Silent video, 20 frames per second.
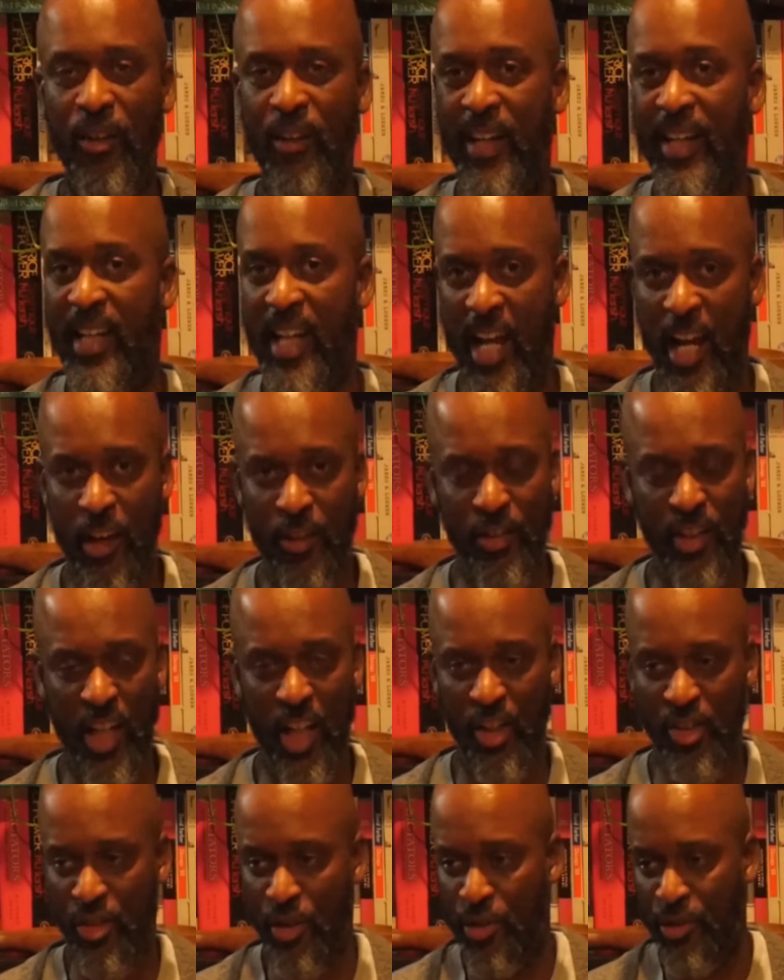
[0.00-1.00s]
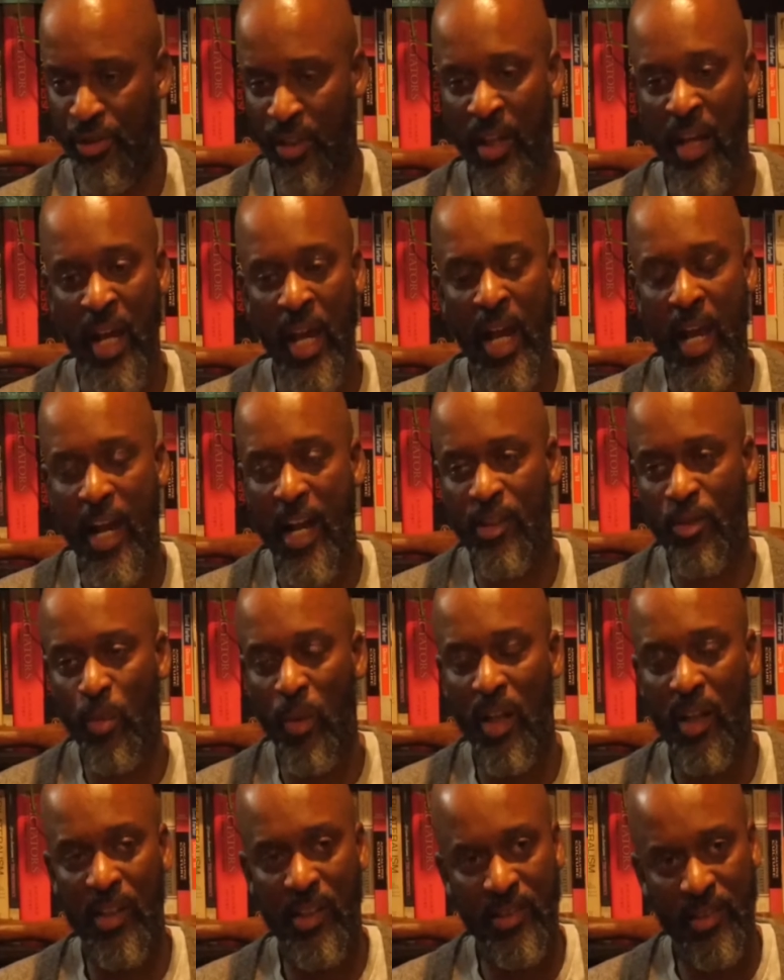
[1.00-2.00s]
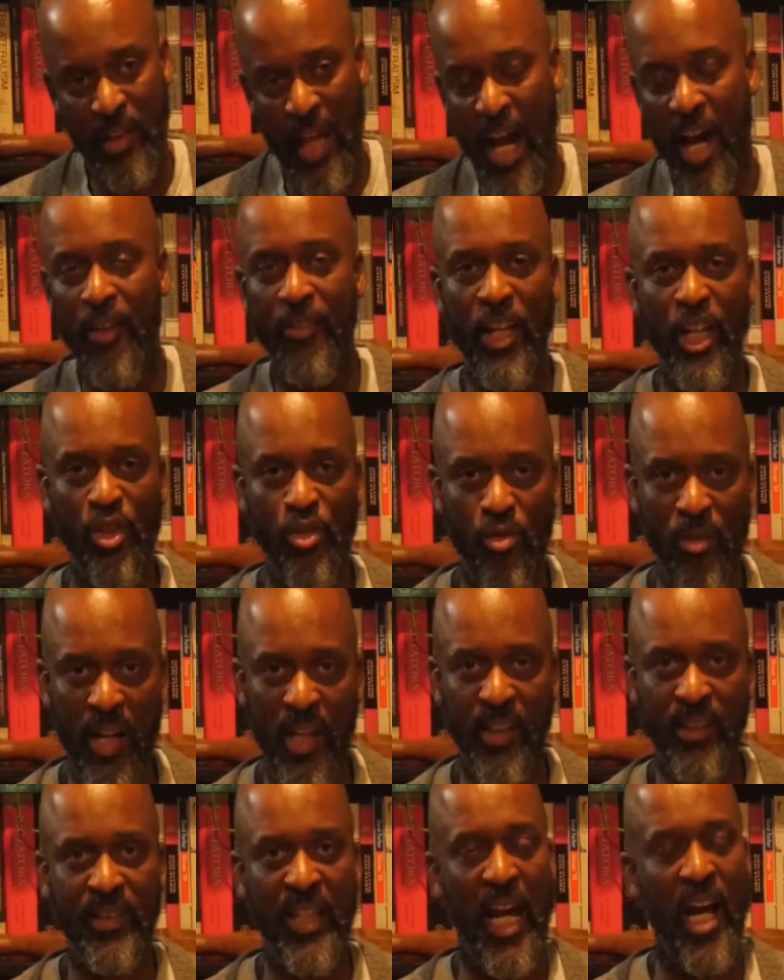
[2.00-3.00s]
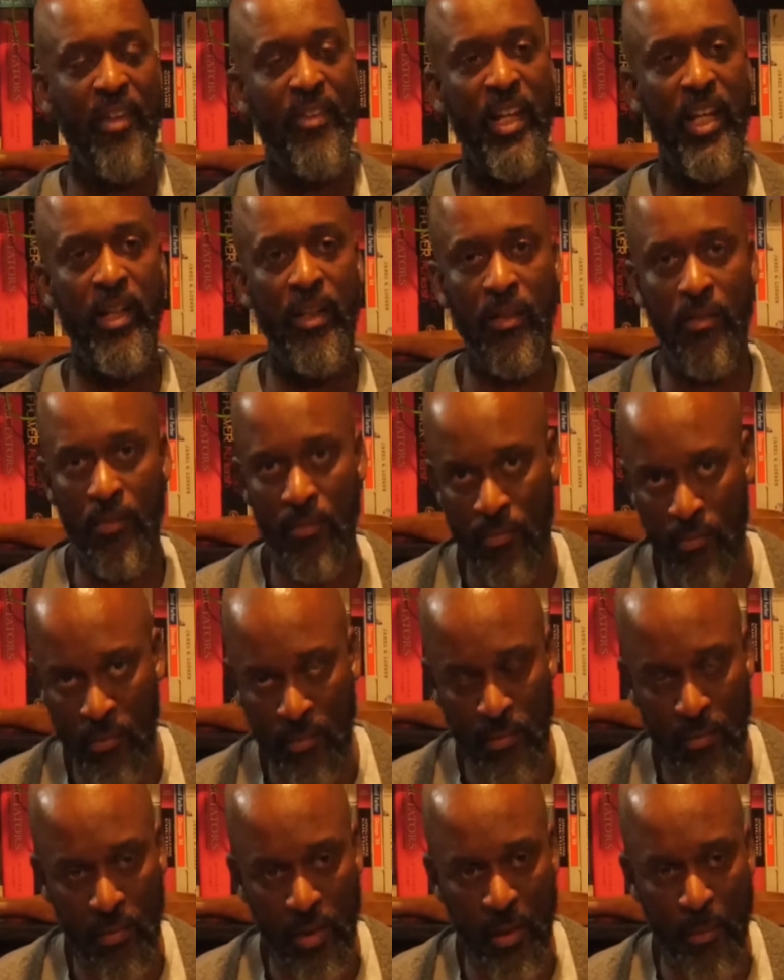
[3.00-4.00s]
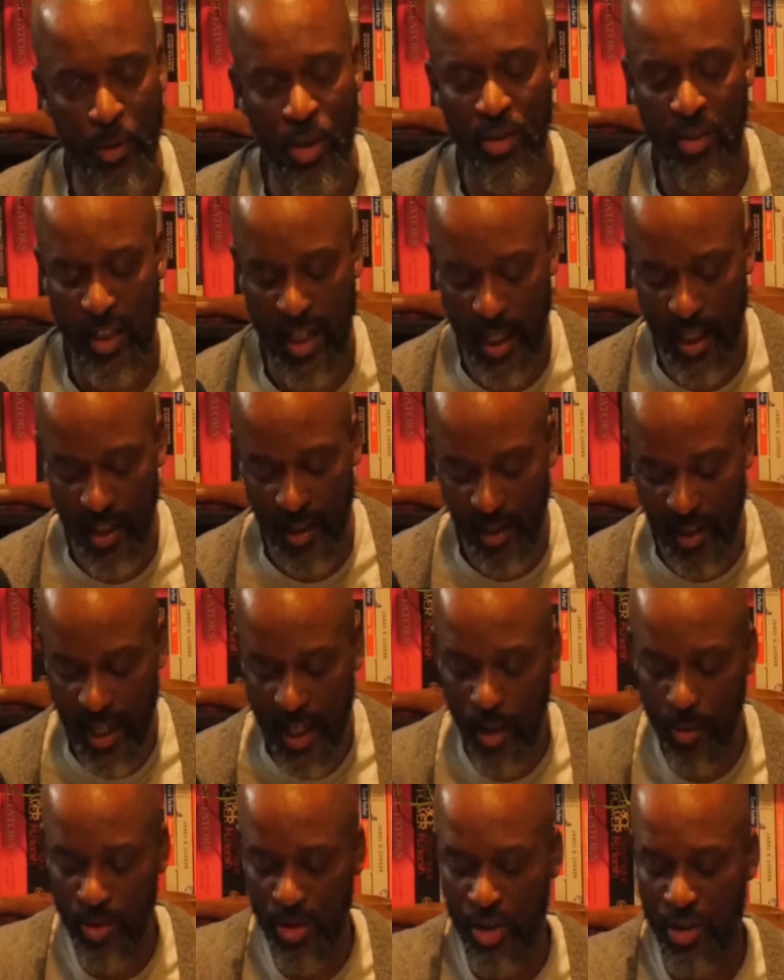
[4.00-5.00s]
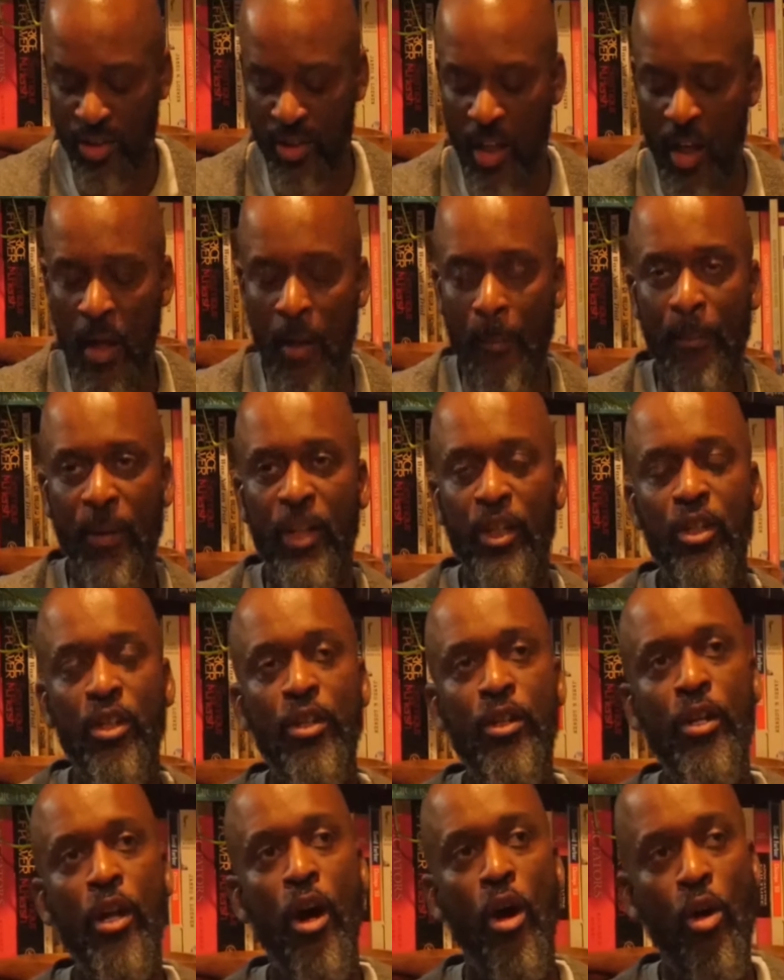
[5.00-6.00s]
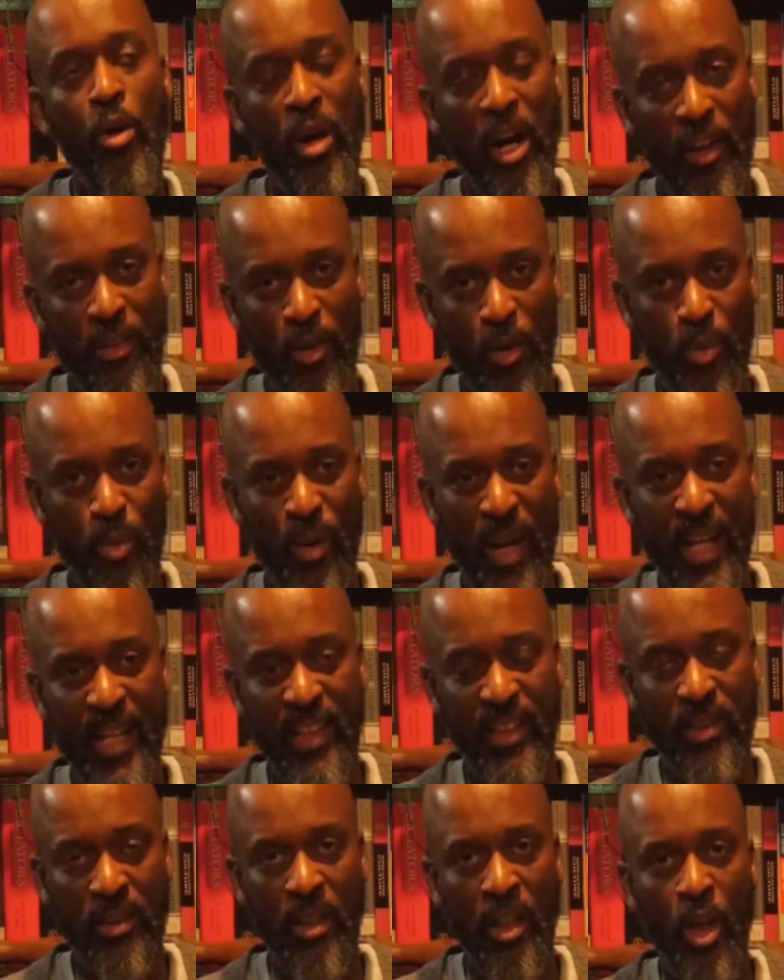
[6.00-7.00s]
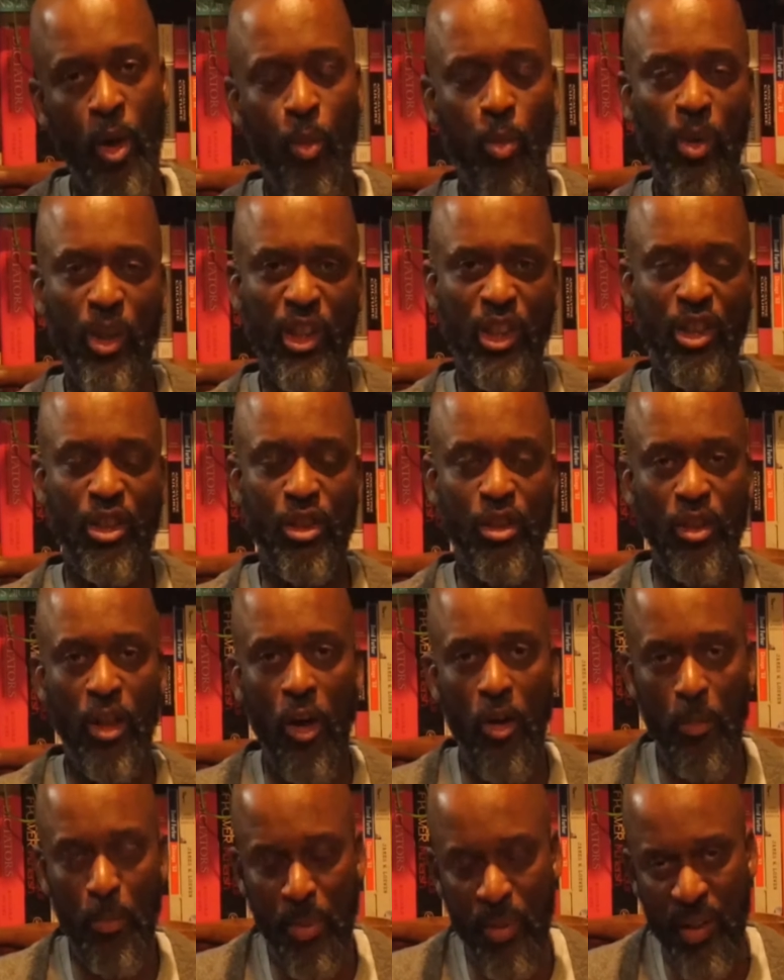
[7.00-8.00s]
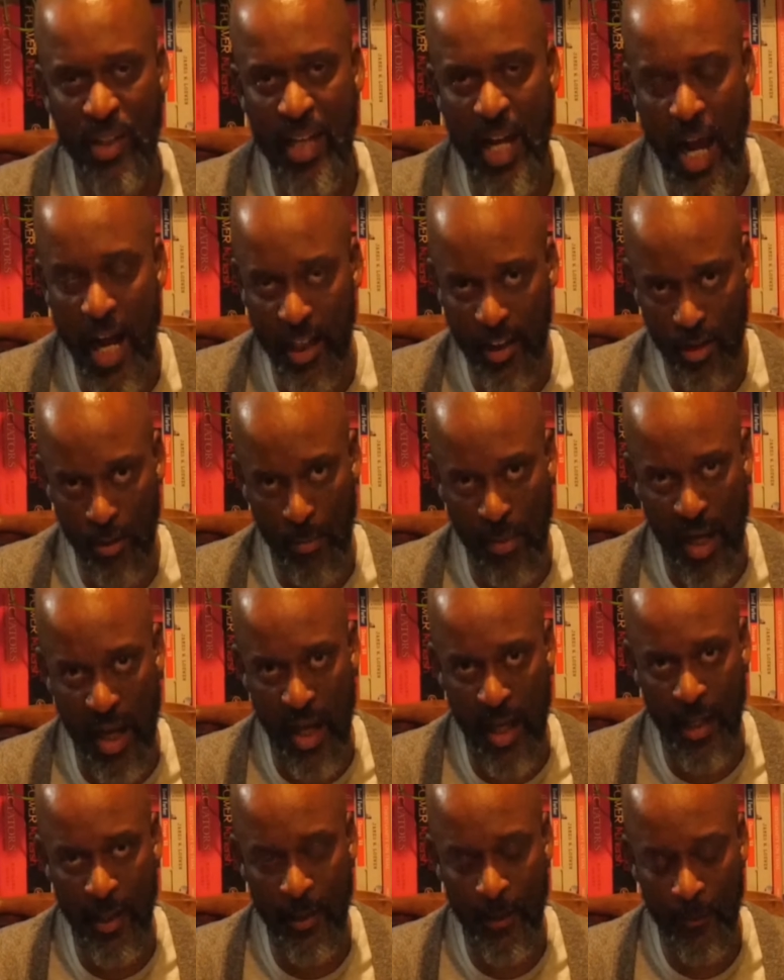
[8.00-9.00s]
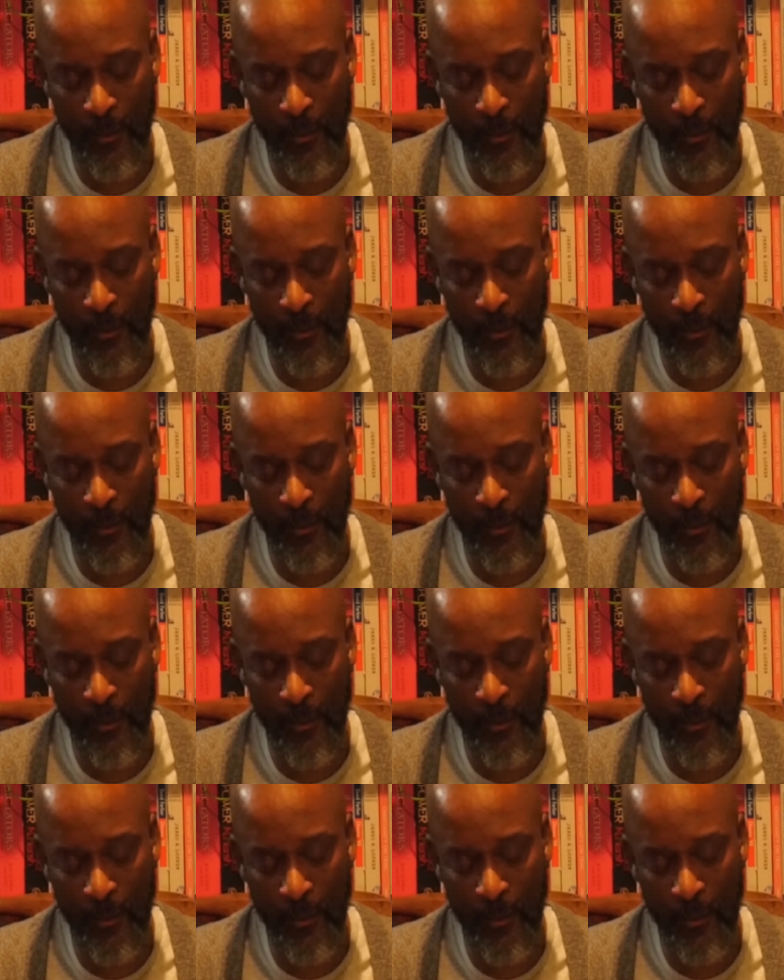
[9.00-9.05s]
and hair textures, as well as how they dressed, how they communicated languages. But no other race was so preoccupied